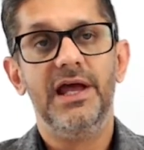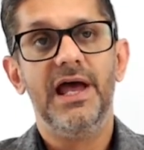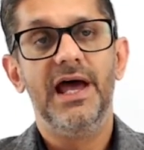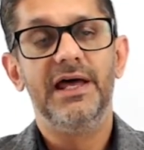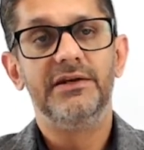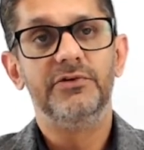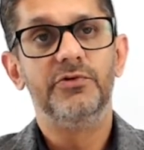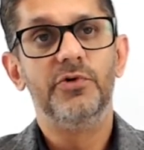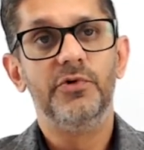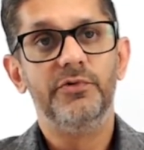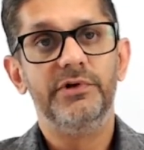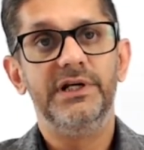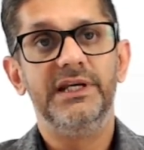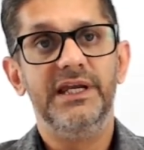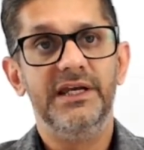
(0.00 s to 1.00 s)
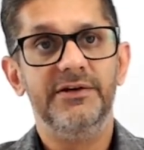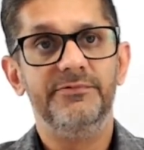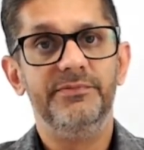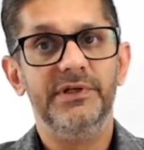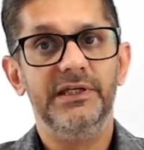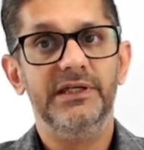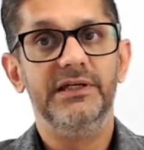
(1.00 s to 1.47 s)
And COVID gave
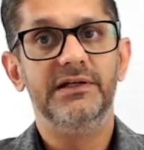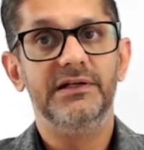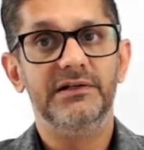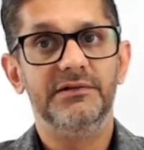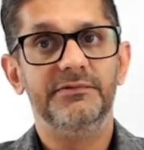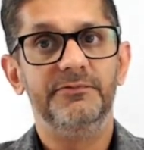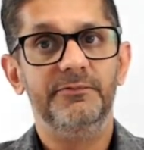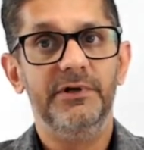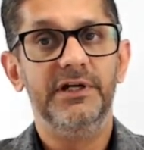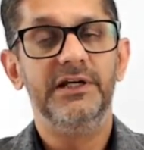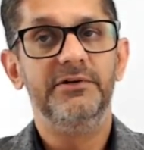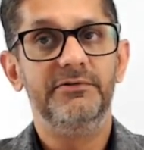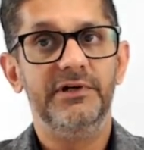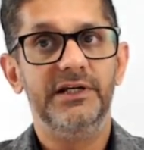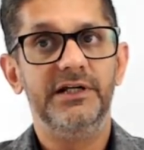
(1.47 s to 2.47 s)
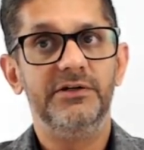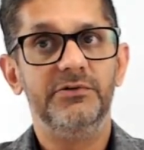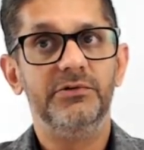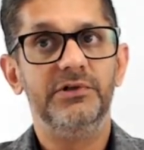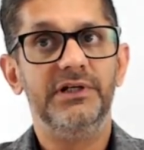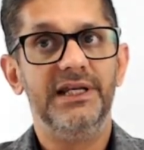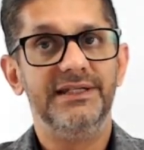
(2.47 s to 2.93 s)
me a very, very
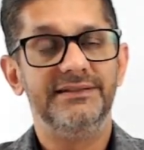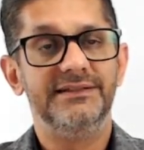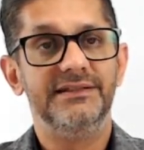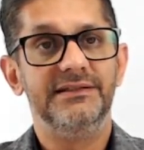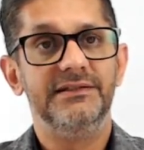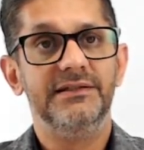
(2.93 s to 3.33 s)
good lesson